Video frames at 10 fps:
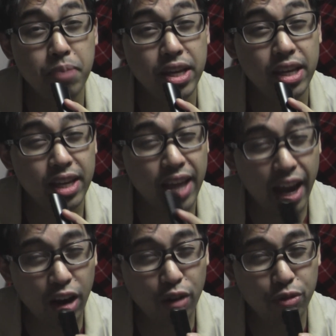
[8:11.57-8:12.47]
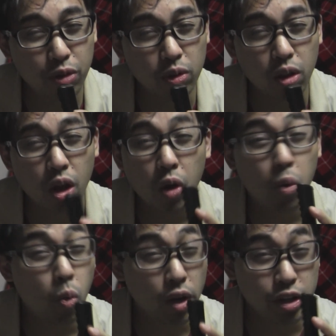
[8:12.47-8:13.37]
Be careful
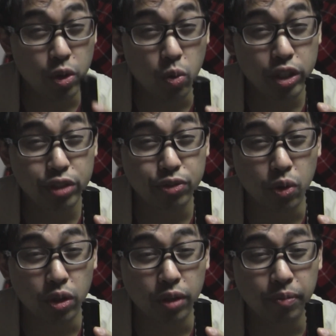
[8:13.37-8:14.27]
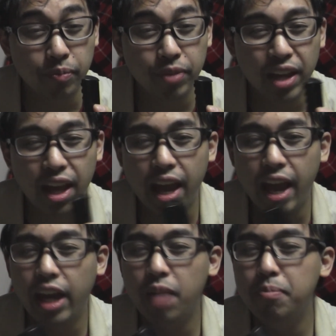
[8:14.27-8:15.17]
what you wish for,
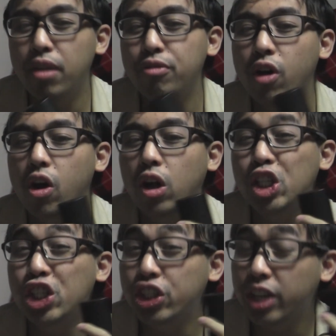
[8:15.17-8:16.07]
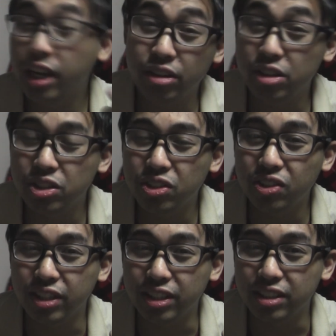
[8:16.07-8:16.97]
and above all, share your
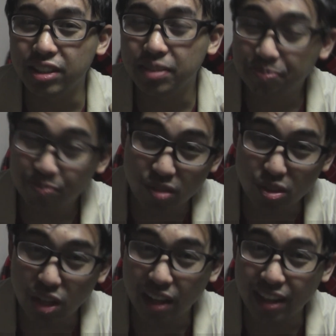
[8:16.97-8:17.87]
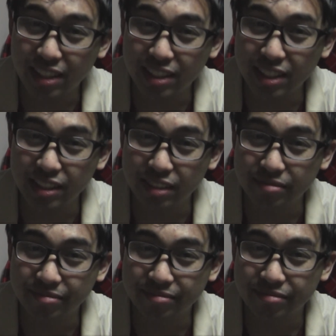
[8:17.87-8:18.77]
stories this holiday season.